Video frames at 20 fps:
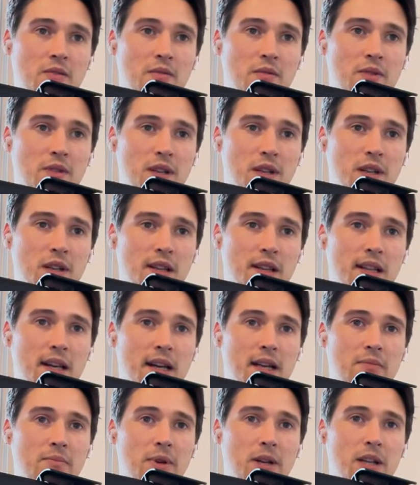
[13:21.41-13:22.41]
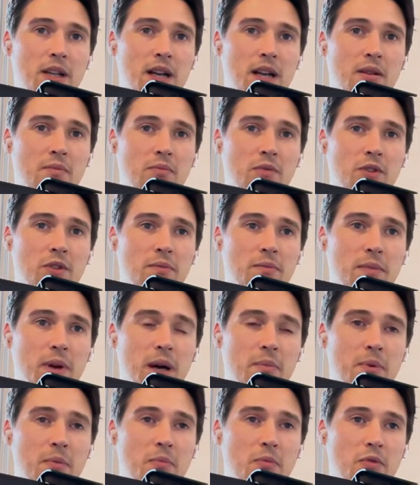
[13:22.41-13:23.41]
use a line-by-line
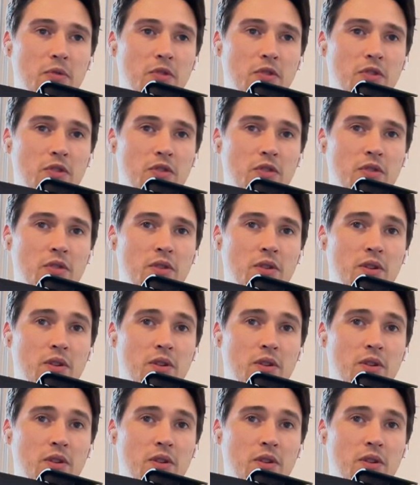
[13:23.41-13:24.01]
bottom-up approach